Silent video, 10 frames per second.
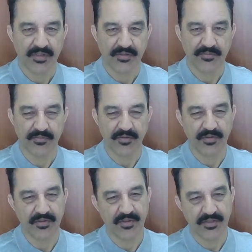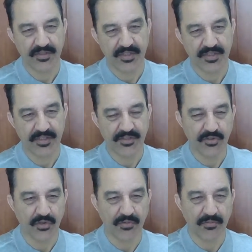
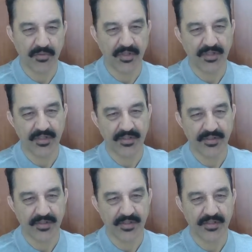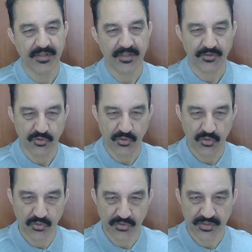dissolvable and also
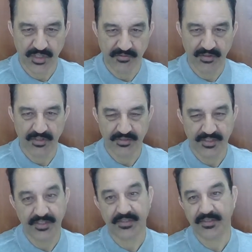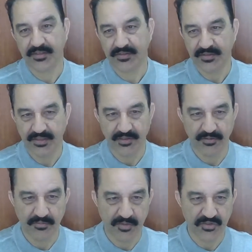loose gravel sand
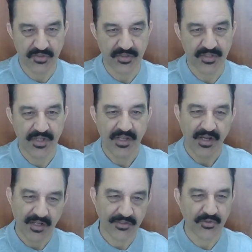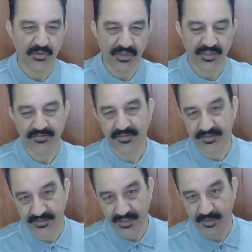gravel mixture. Also all of
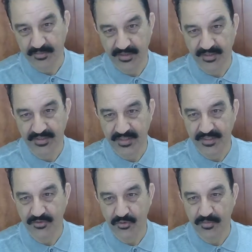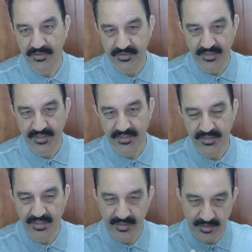these types are need to be
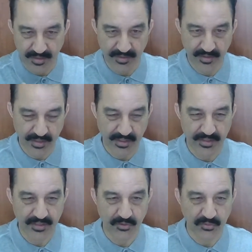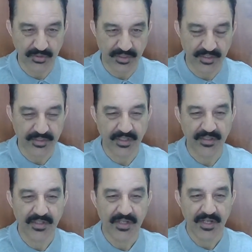studied and according to the data
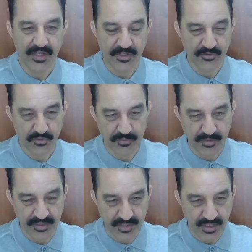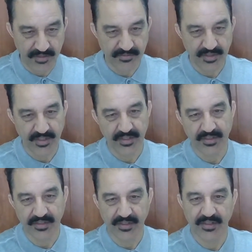it should be derived
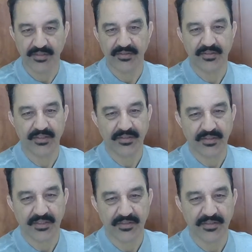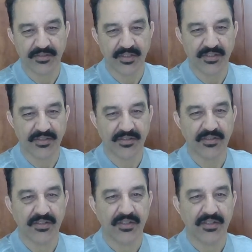and then the design